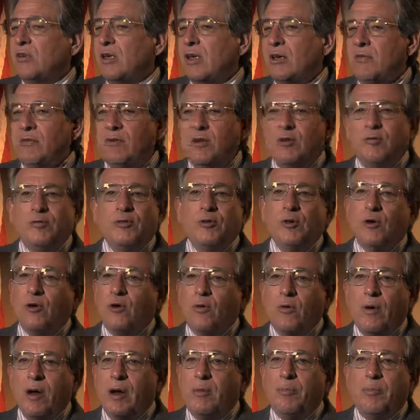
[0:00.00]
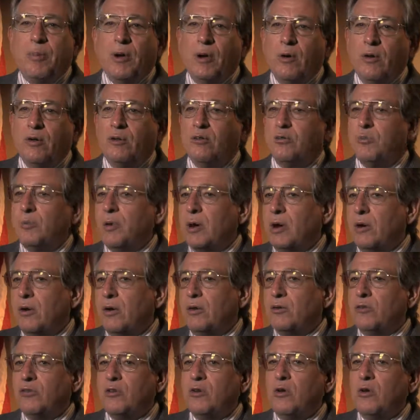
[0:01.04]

Even if your grandparents, parents,